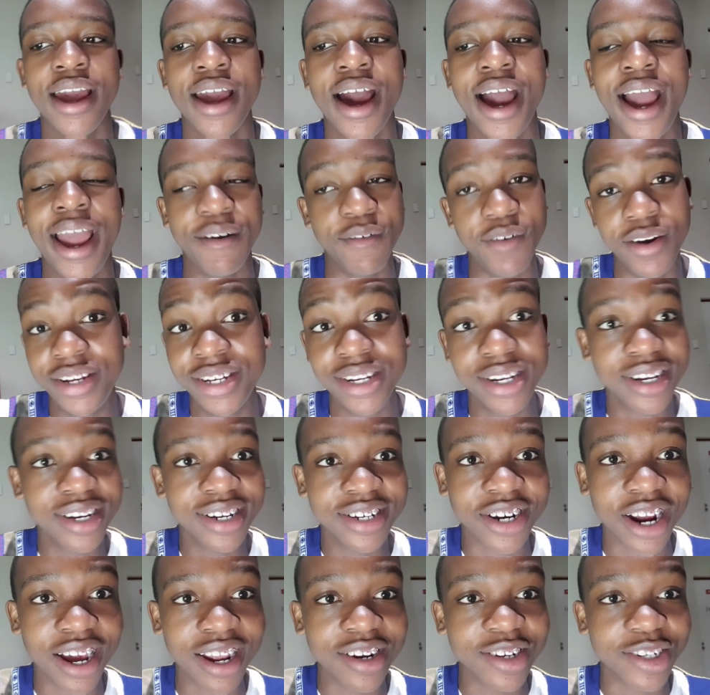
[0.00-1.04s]
I recently
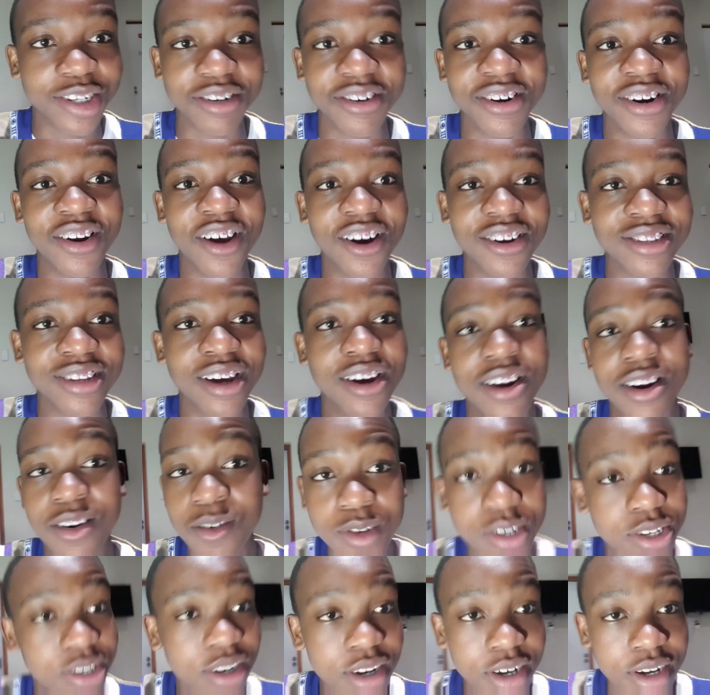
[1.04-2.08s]
tried it during lockdown and it
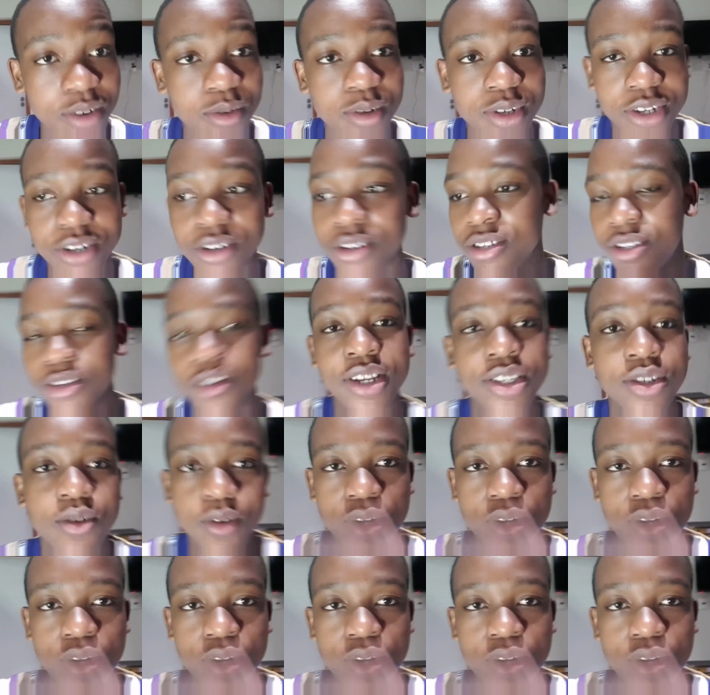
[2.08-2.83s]
was good. It was good. So let's go.